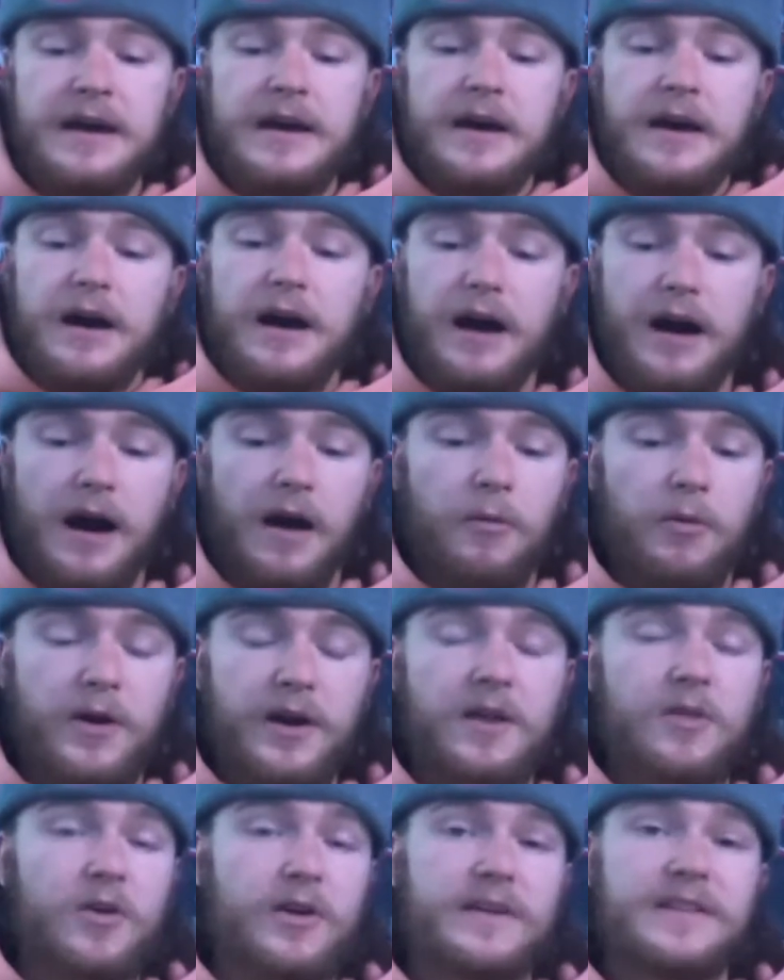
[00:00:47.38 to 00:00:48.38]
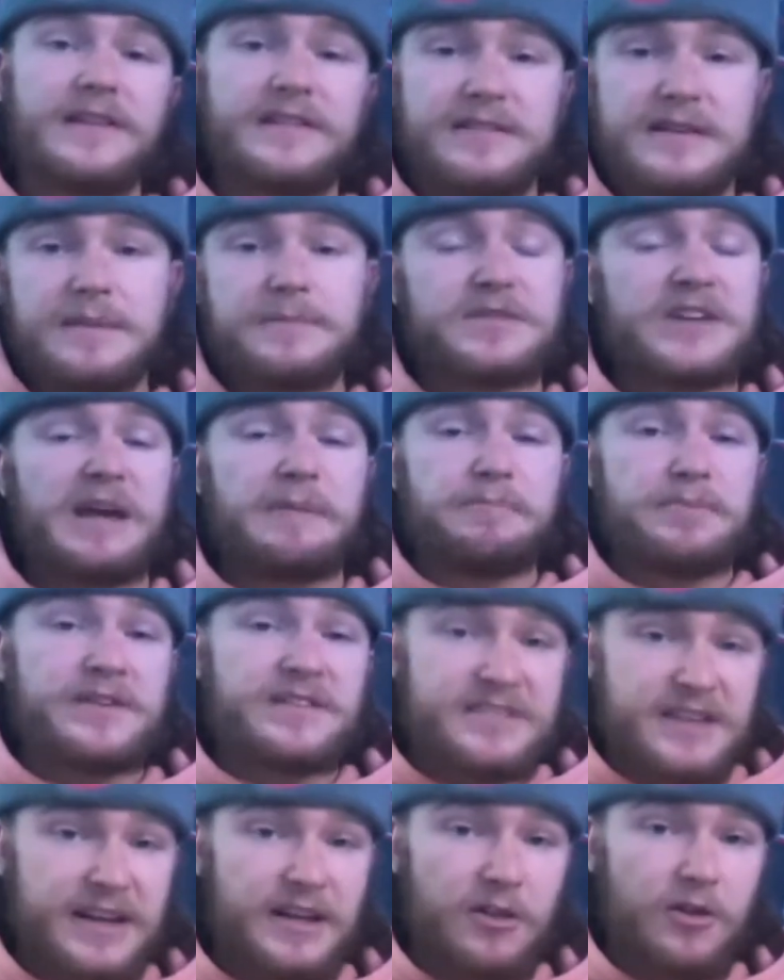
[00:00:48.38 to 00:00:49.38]
Uh, we're going to look at the teams in
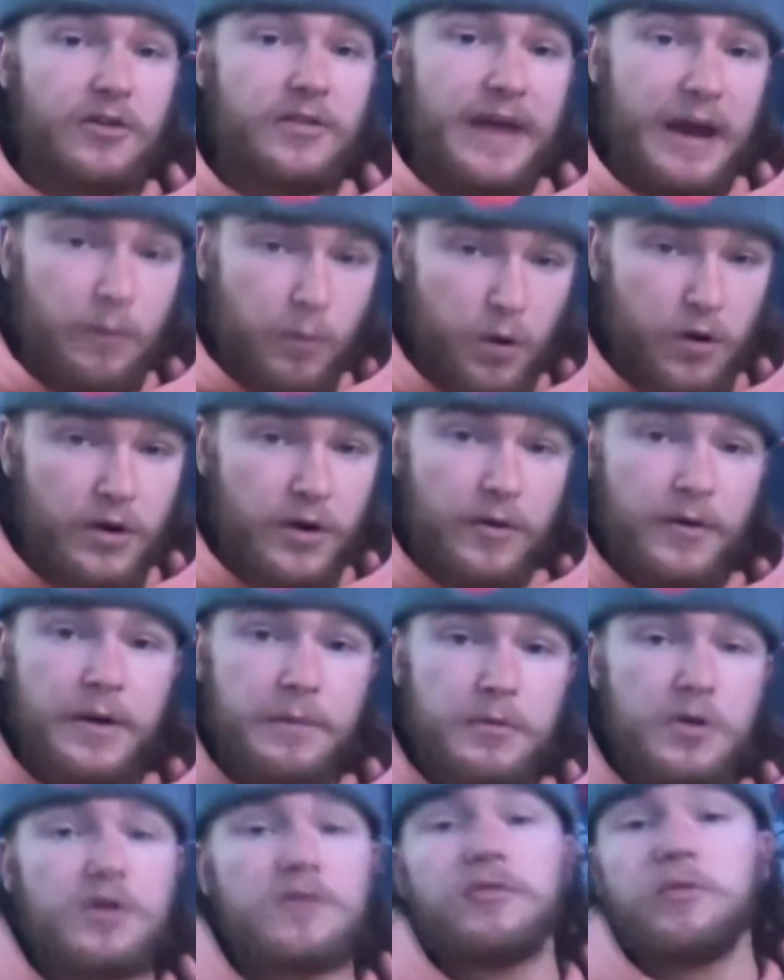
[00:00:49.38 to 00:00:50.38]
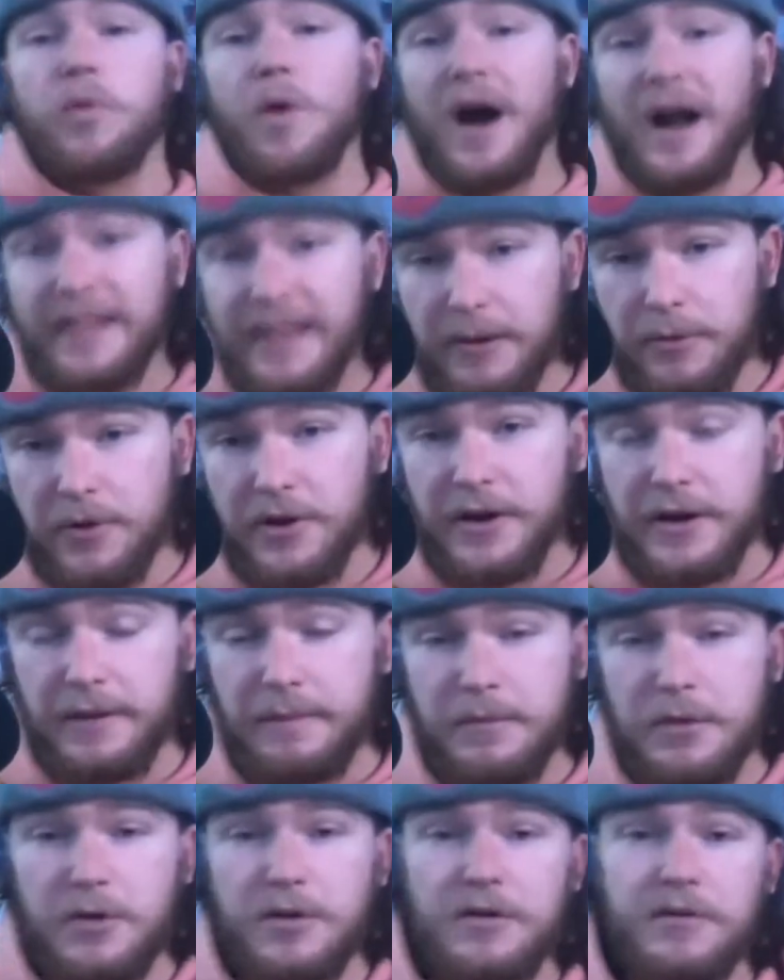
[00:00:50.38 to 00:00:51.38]
particular that were going to move, why they were going to
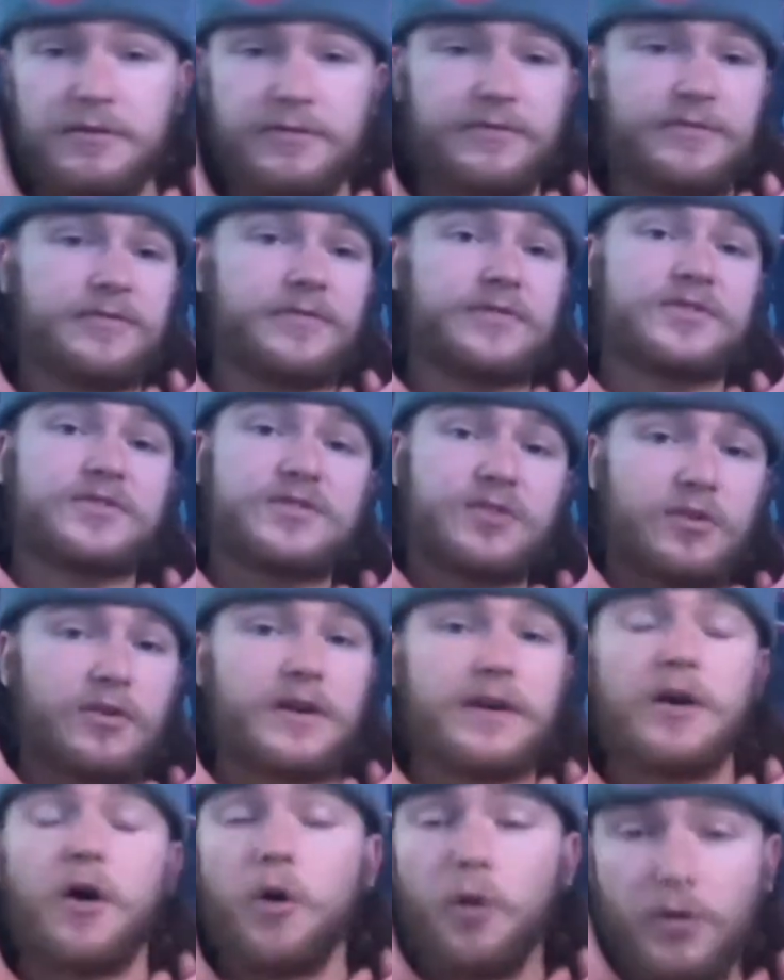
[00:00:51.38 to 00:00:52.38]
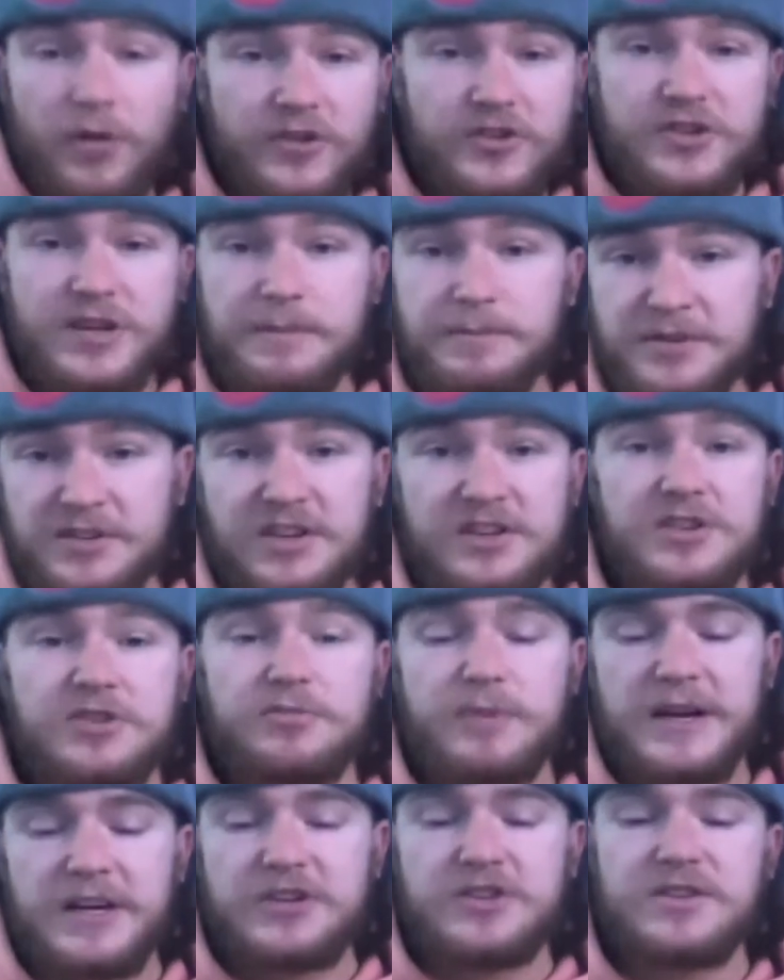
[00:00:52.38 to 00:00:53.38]
move, certain ownership
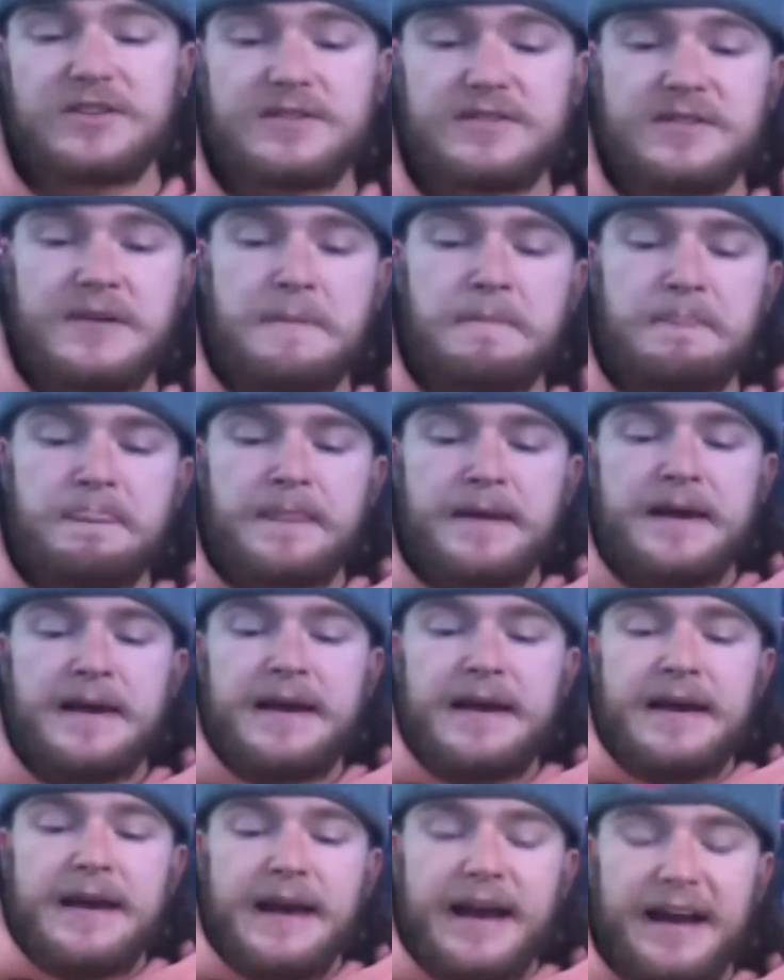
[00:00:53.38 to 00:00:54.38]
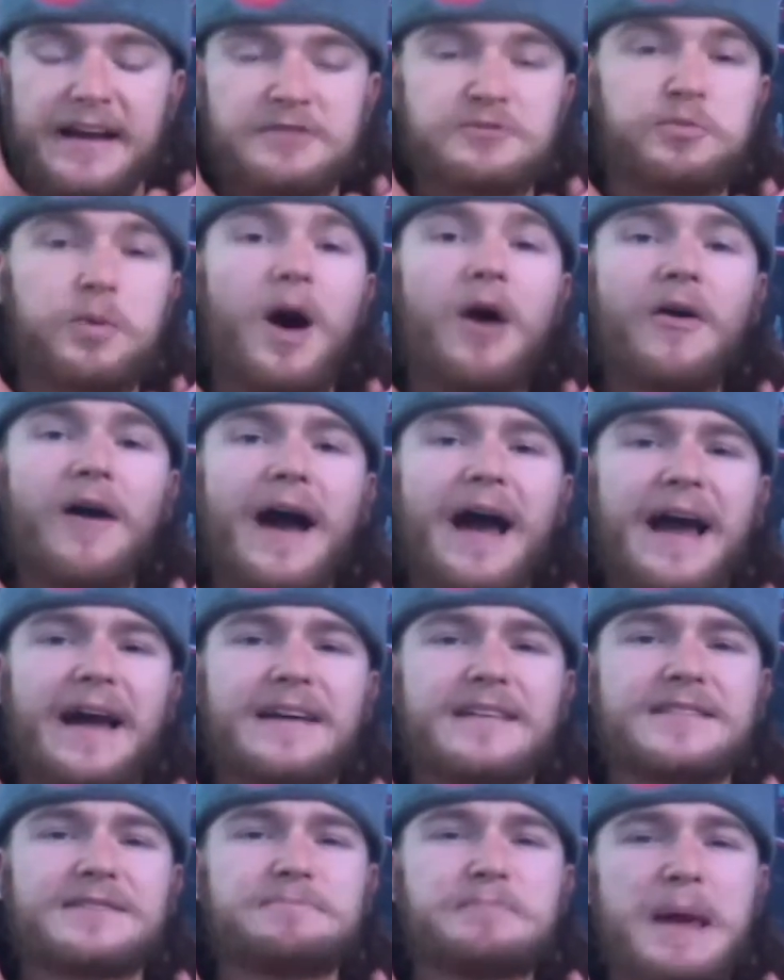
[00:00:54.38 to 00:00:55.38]
situations, as well
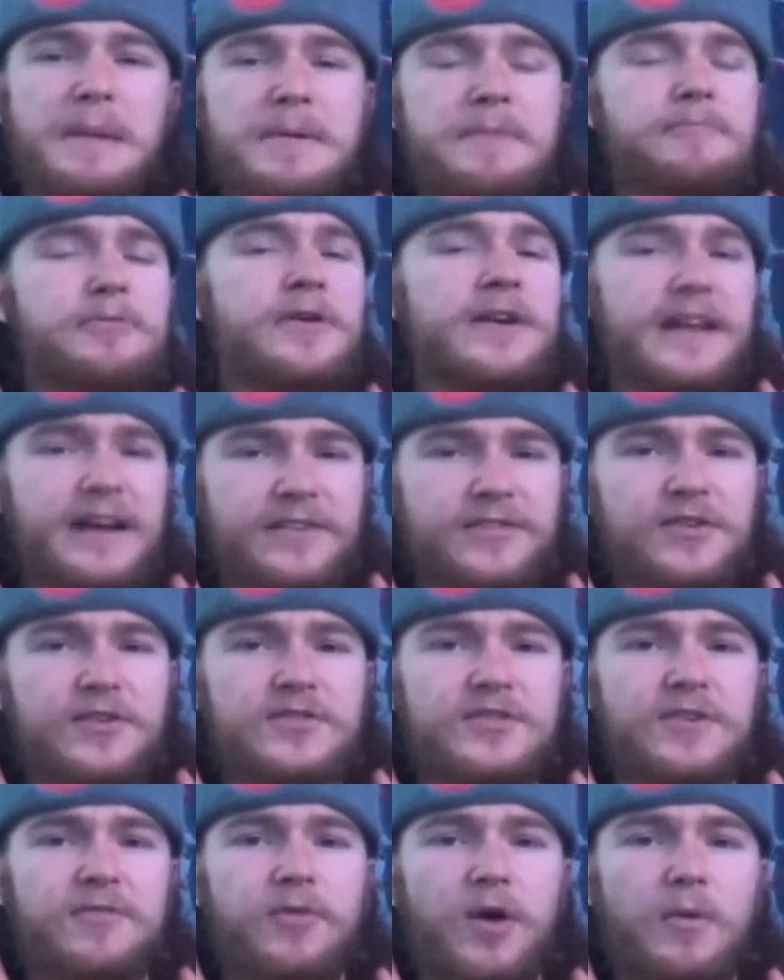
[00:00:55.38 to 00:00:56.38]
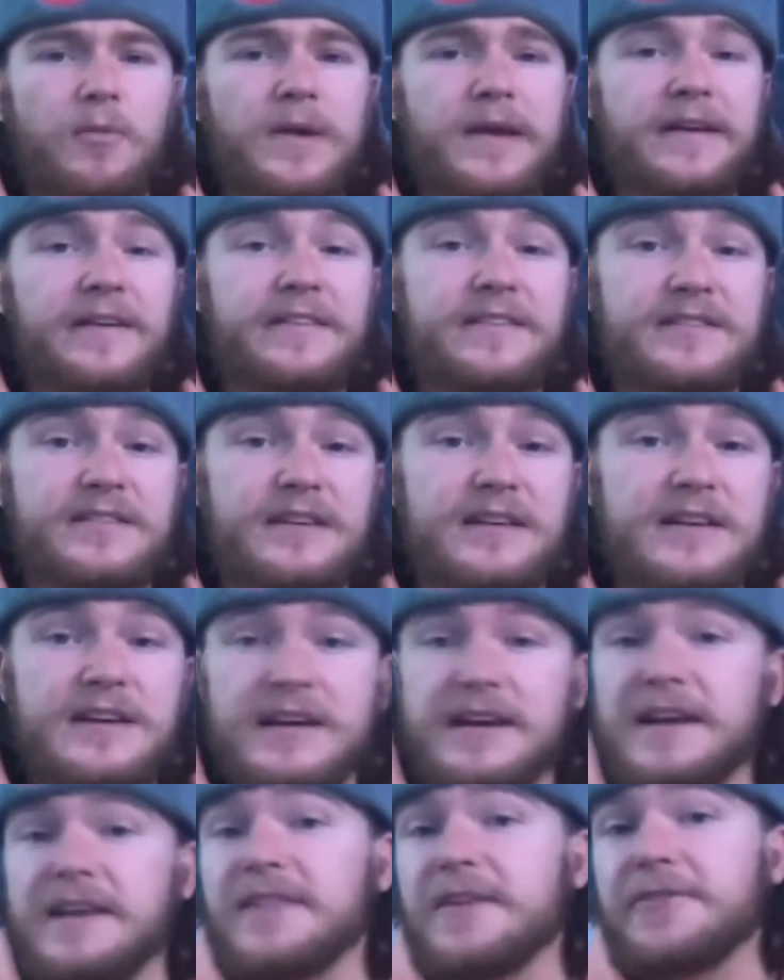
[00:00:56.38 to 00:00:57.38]
as maybe predictors of what we could see
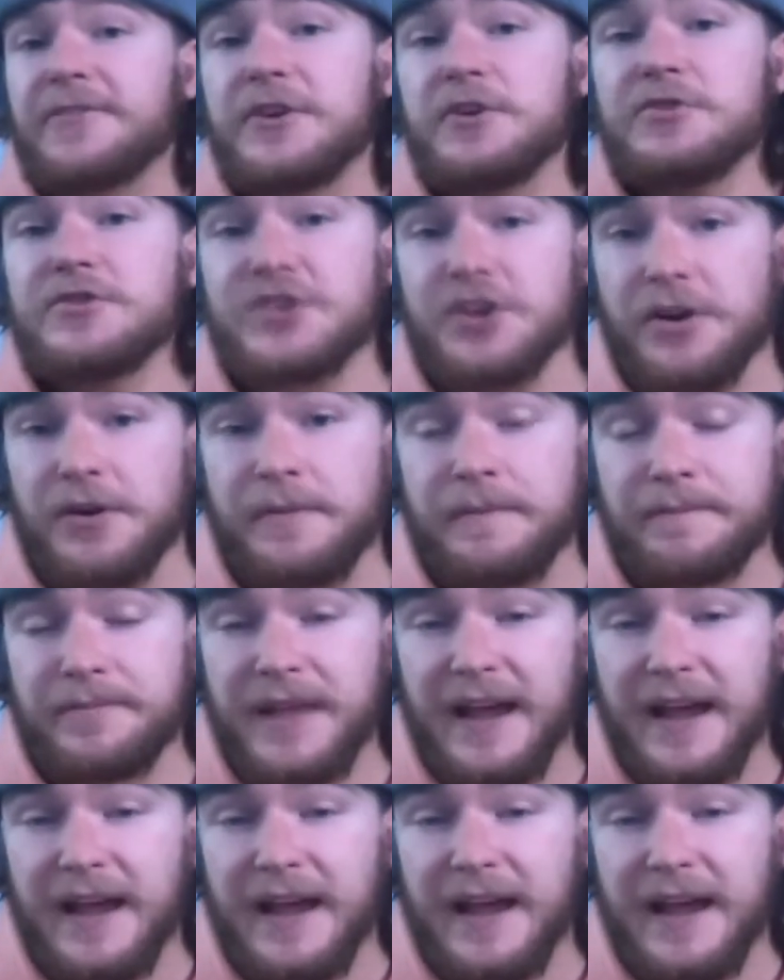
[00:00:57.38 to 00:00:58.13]
in the future.